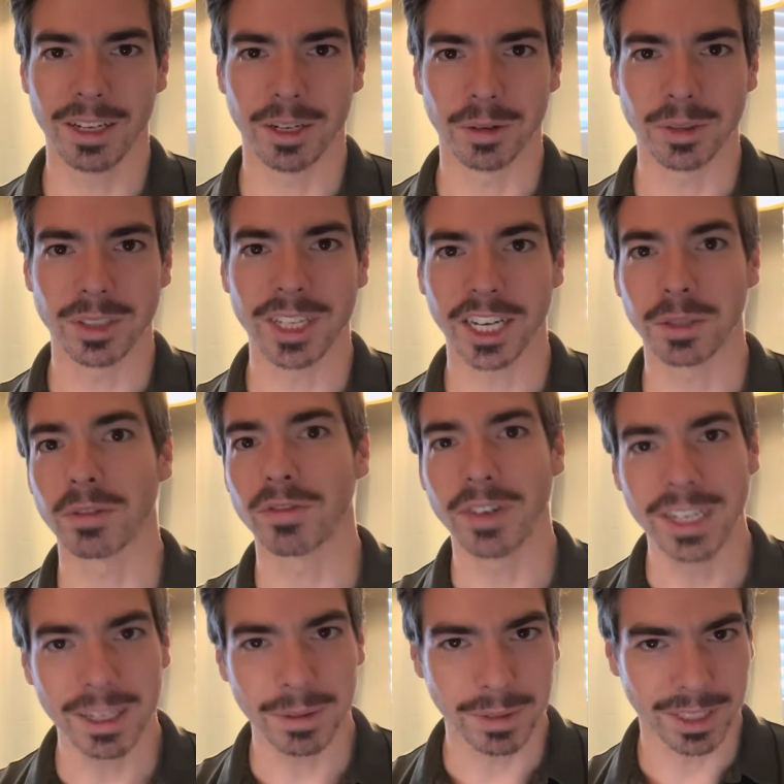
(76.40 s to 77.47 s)
sexual
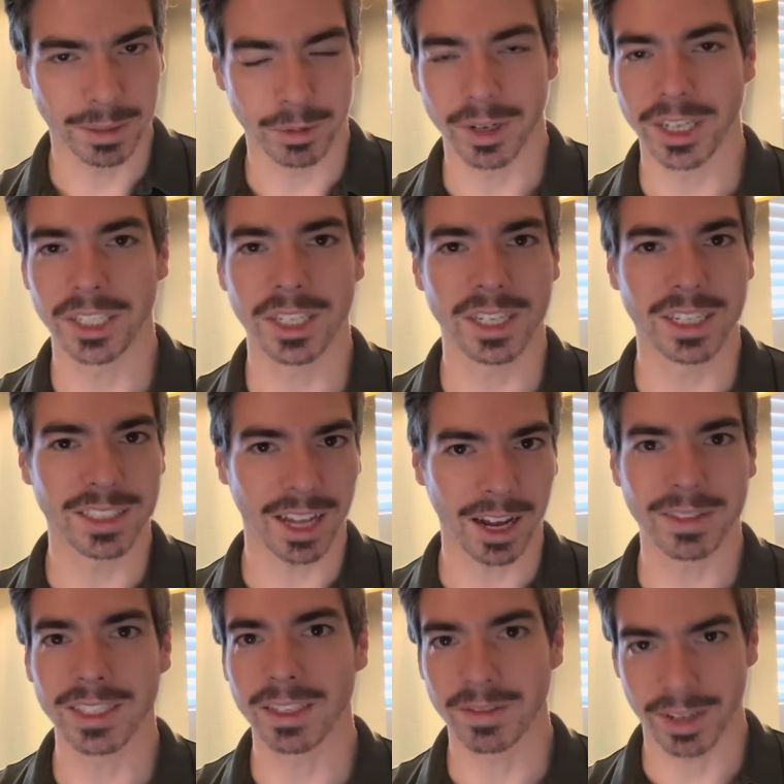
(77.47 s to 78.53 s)
freedom and liberation is
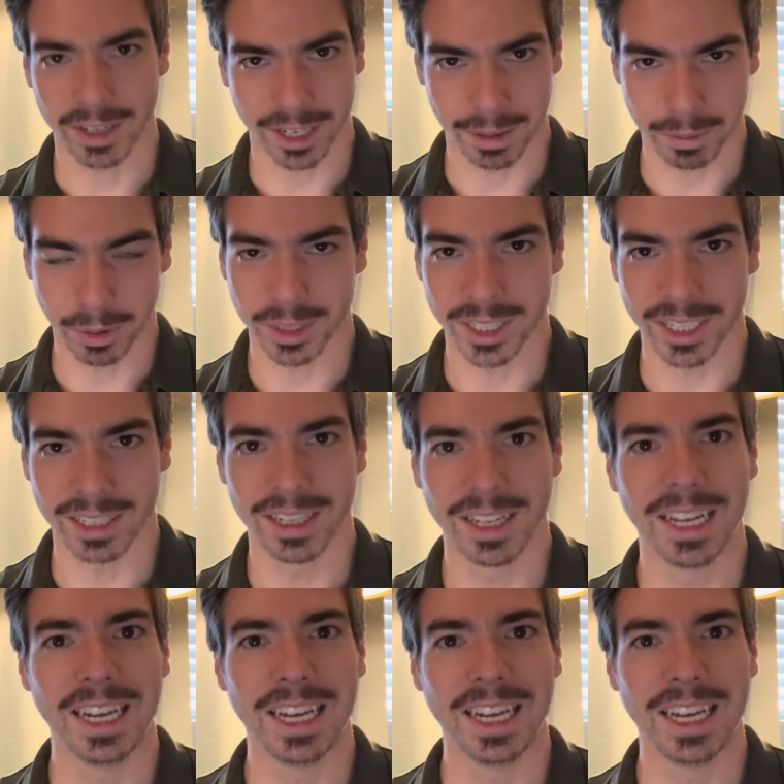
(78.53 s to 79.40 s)
obviously very important.